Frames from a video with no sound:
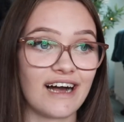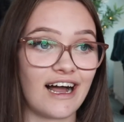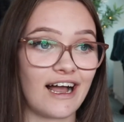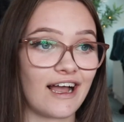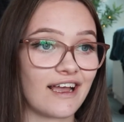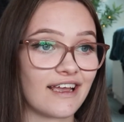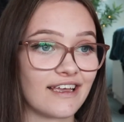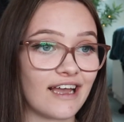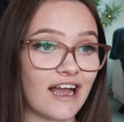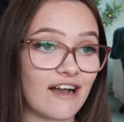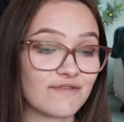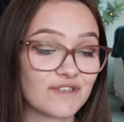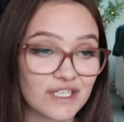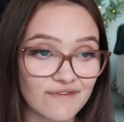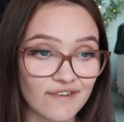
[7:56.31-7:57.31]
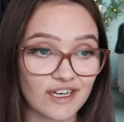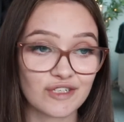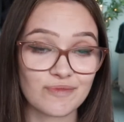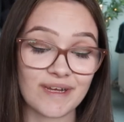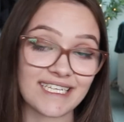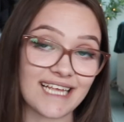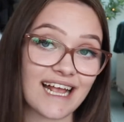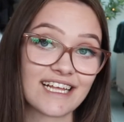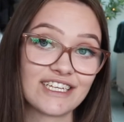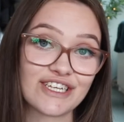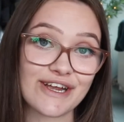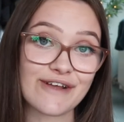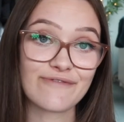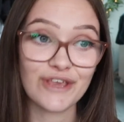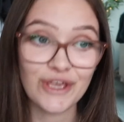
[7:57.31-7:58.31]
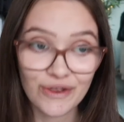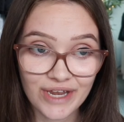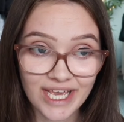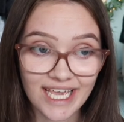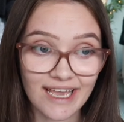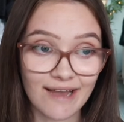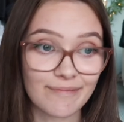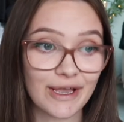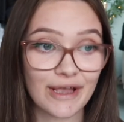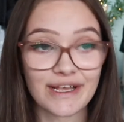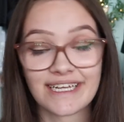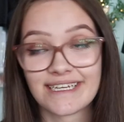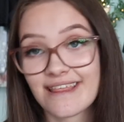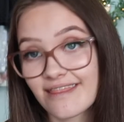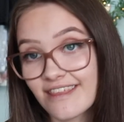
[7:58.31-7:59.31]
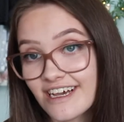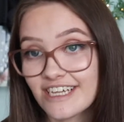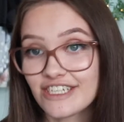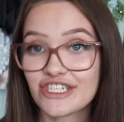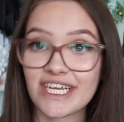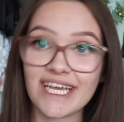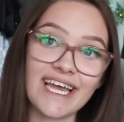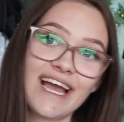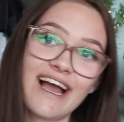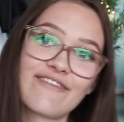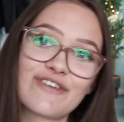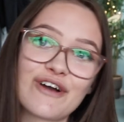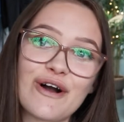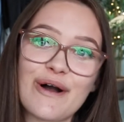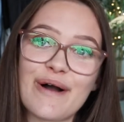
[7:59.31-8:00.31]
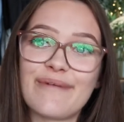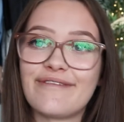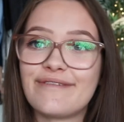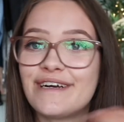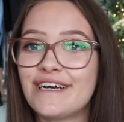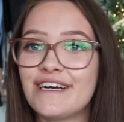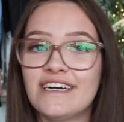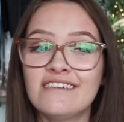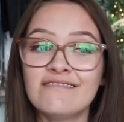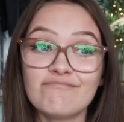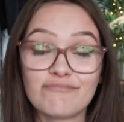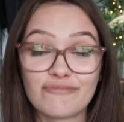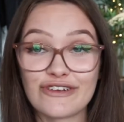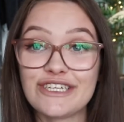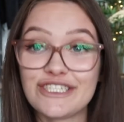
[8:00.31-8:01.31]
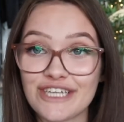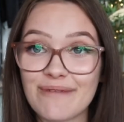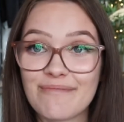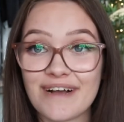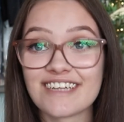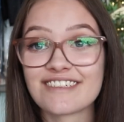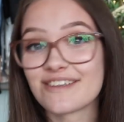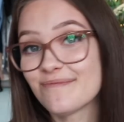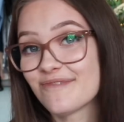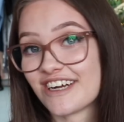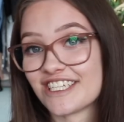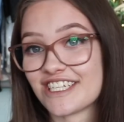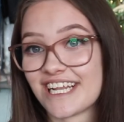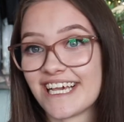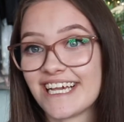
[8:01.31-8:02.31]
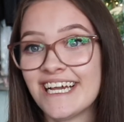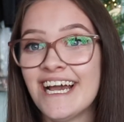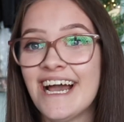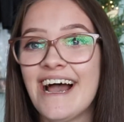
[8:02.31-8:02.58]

I have just finished my second year of uni. I'm going into third year. I've got a pretty jam-packed summer actually.